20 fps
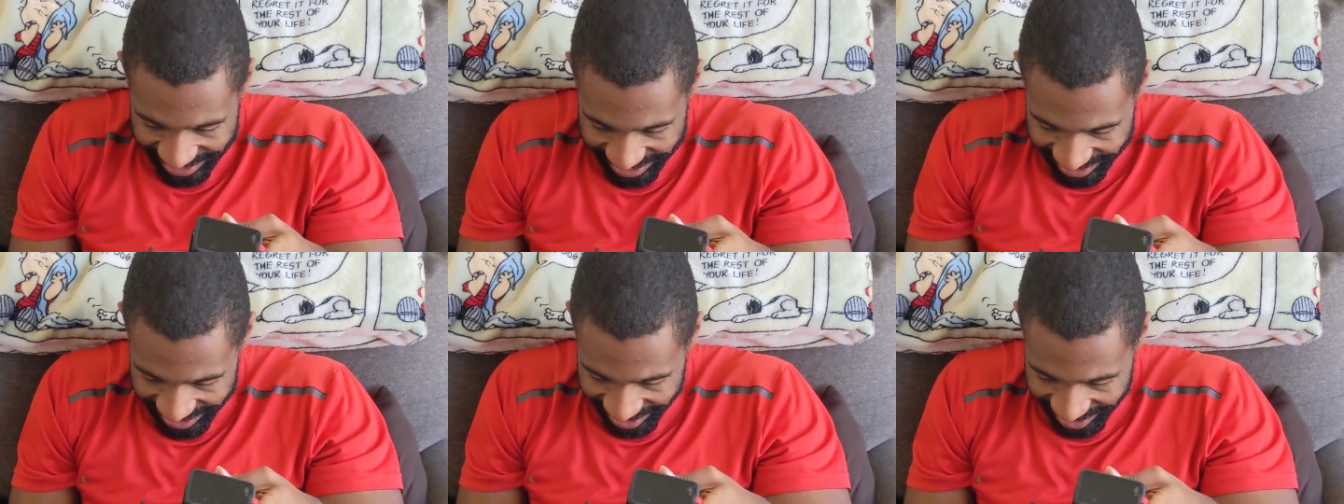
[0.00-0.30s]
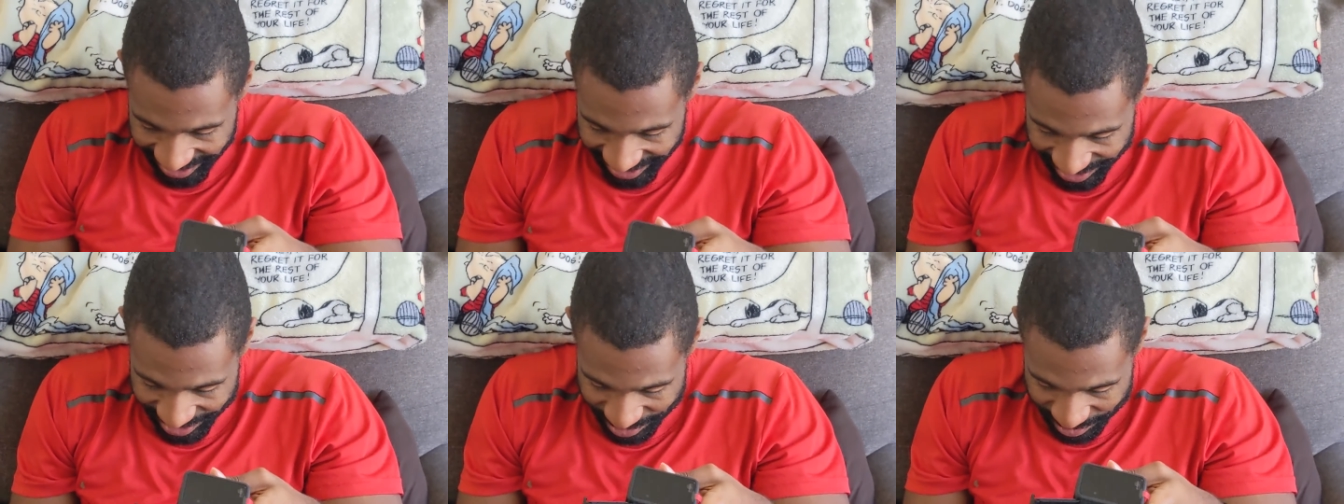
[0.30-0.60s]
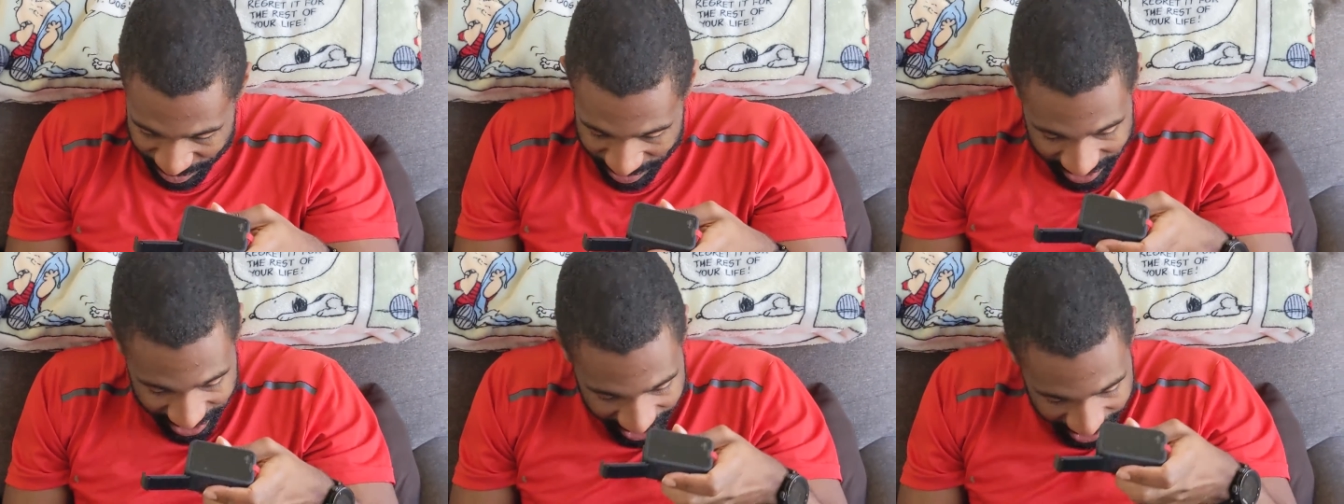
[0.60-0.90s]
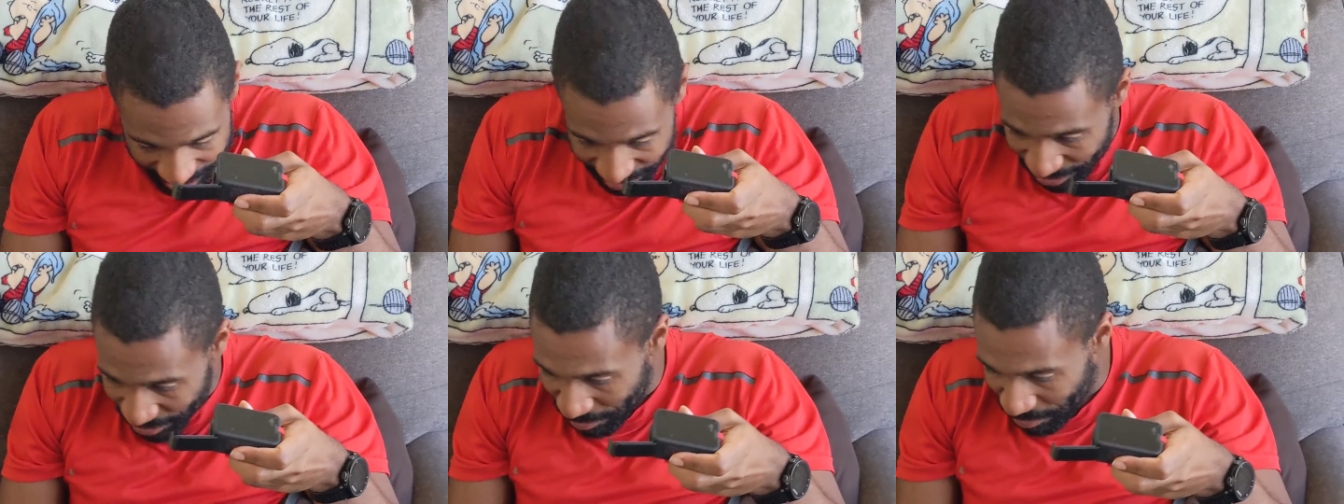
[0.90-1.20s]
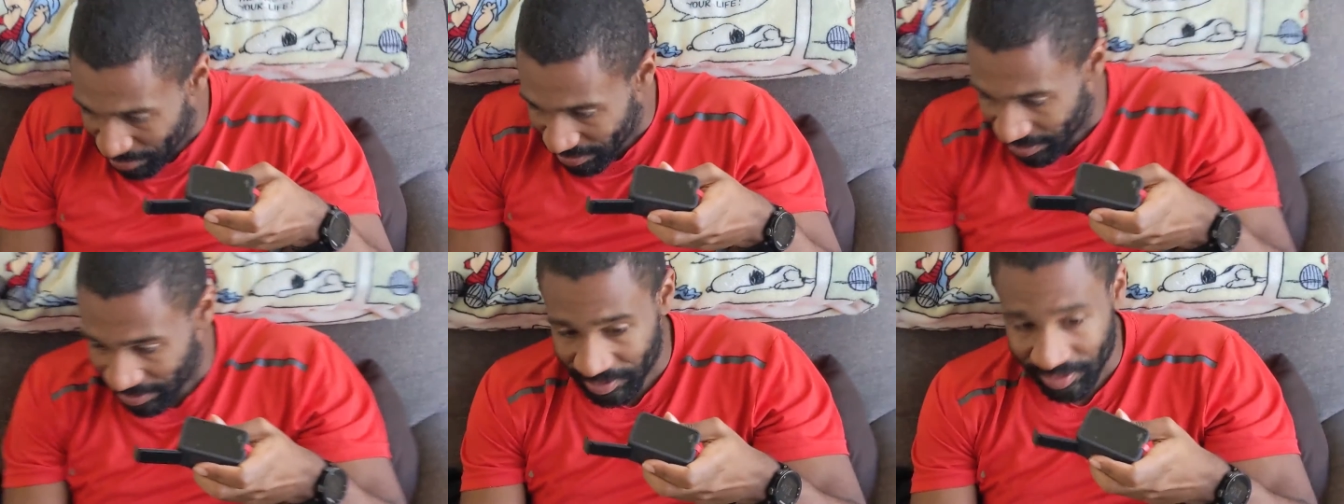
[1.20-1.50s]
Alright, cool. We got it
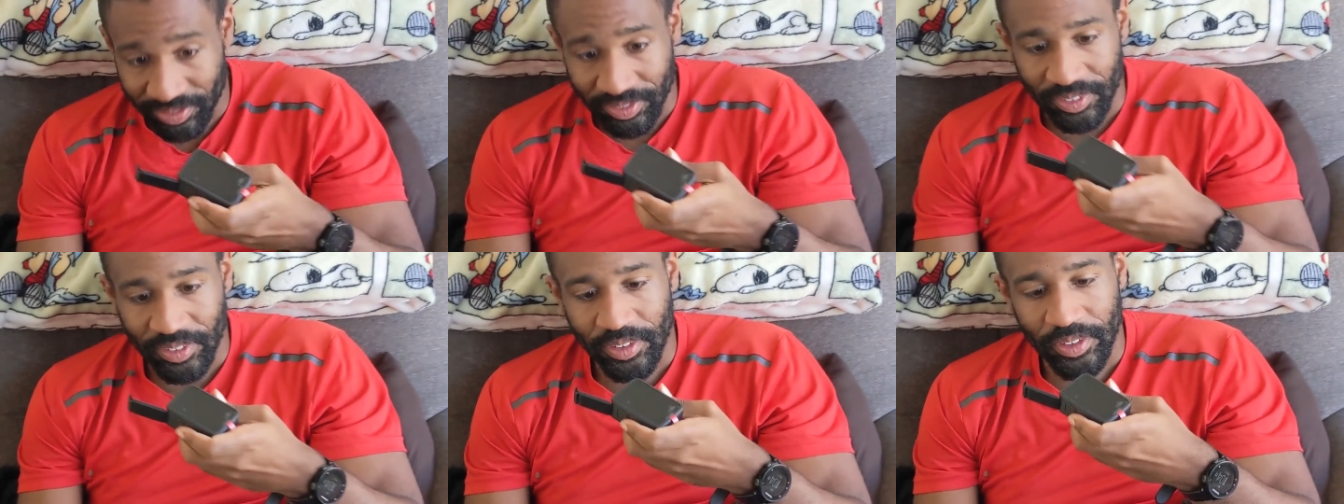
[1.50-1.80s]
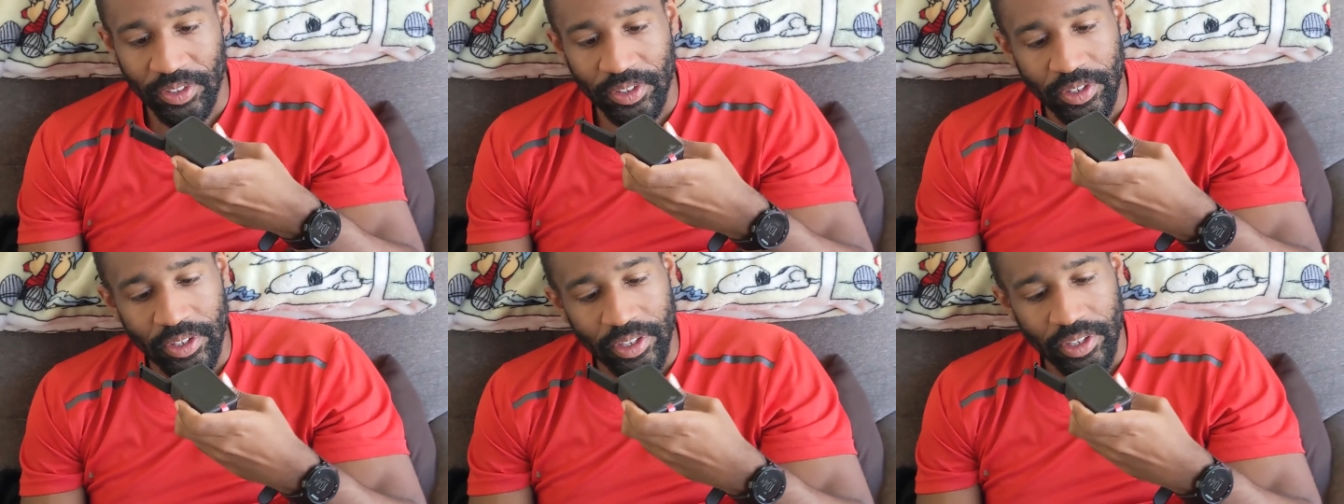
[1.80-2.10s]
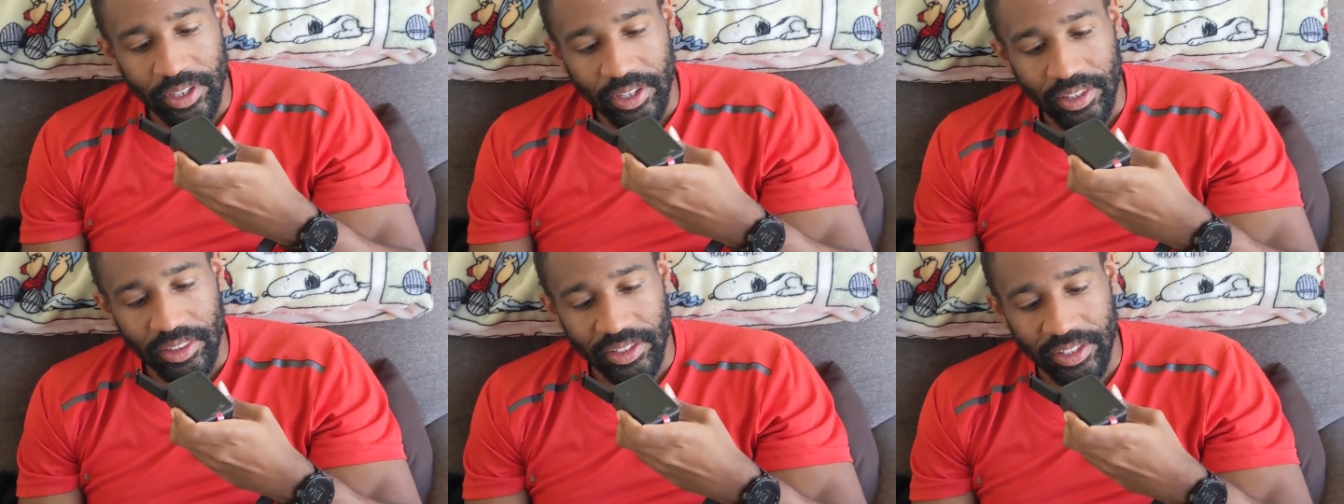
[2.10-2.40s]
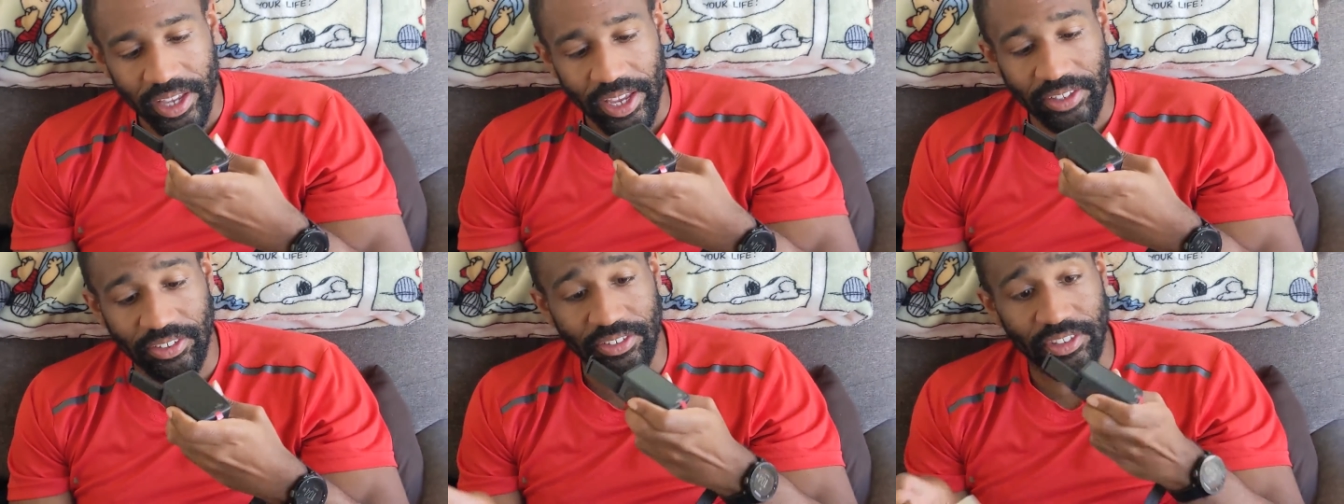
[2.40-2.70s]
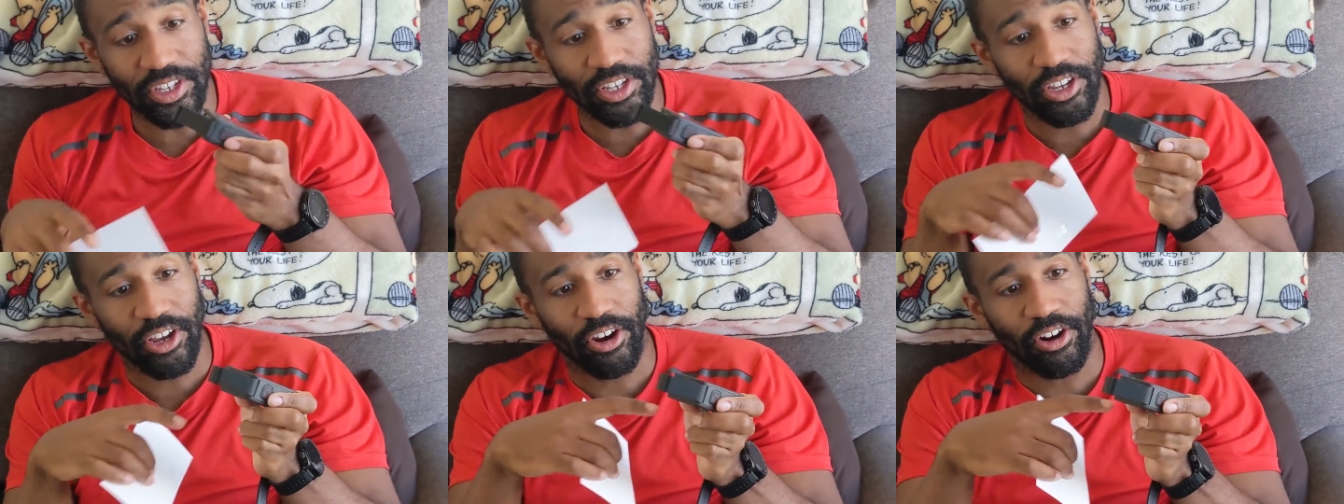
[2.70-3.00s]
open. The
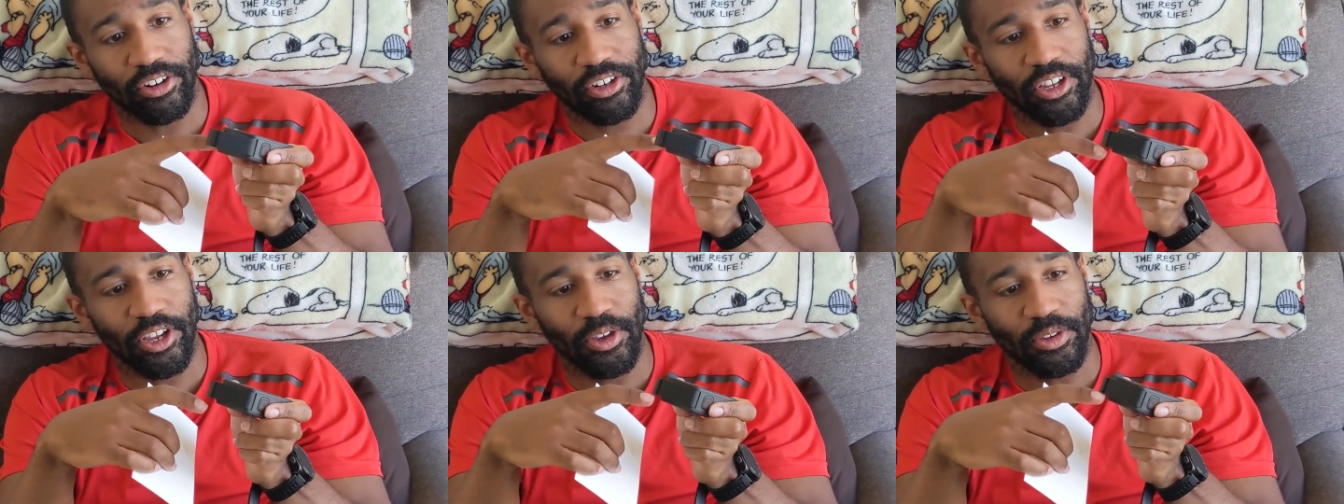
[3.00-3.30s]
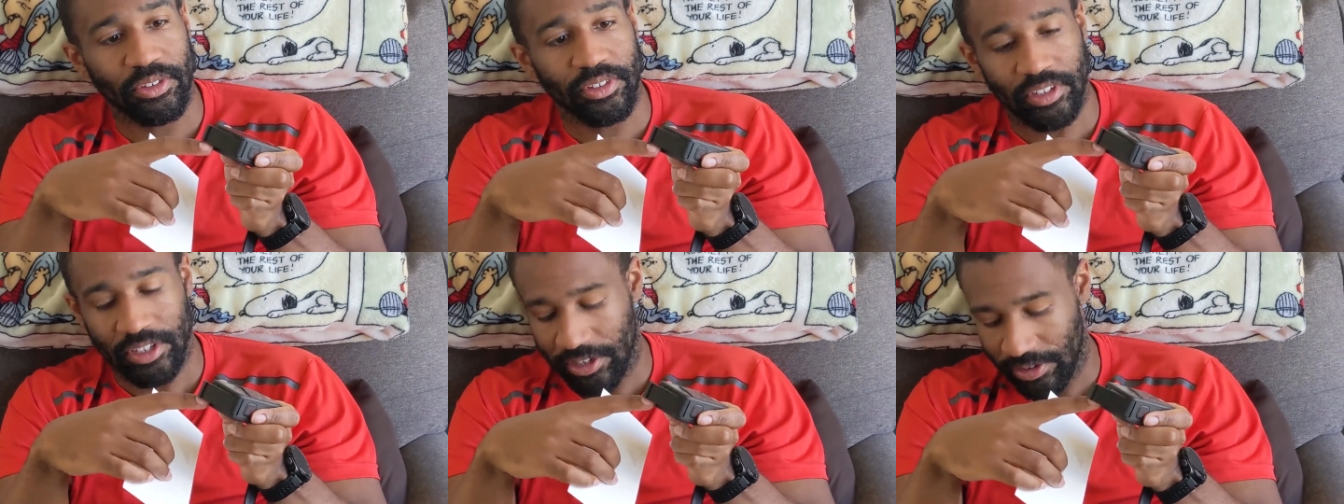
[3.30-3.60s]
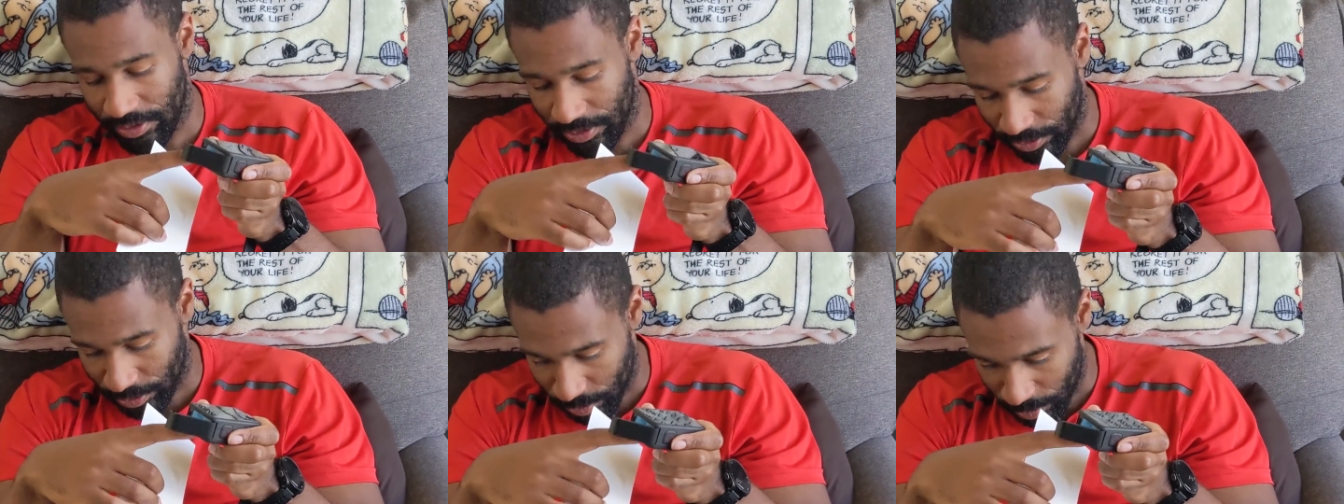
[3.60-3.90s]
SD card goes in here as